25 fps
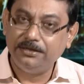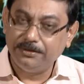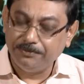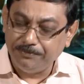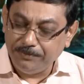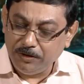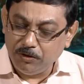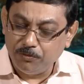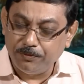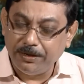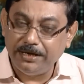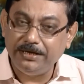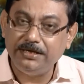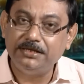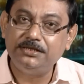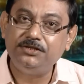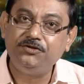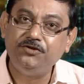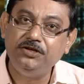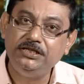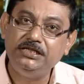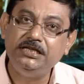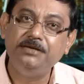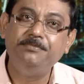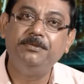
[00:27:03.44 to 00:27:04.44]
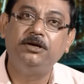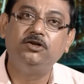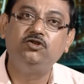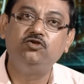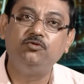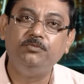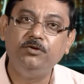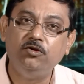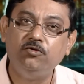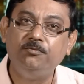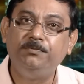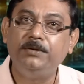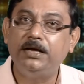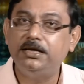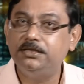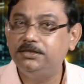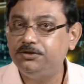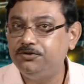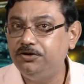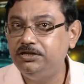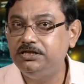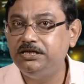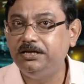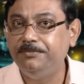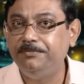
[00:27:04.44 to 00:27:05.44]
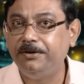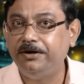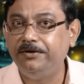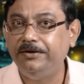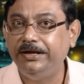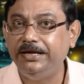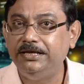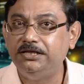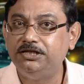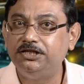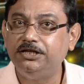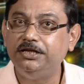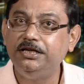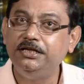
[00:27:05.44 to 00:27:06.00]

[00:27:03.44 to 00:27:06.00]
mu minus 3 sigma to mu plus 3 sigma range